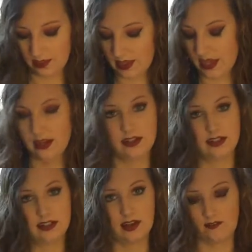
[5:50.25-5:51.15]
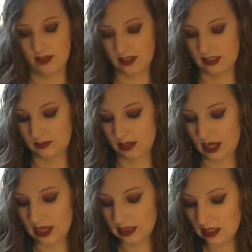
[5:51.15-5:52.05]
That is definitely
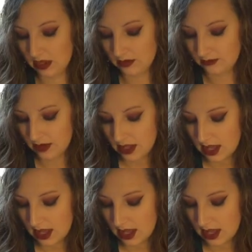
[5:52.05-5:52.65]
something I love.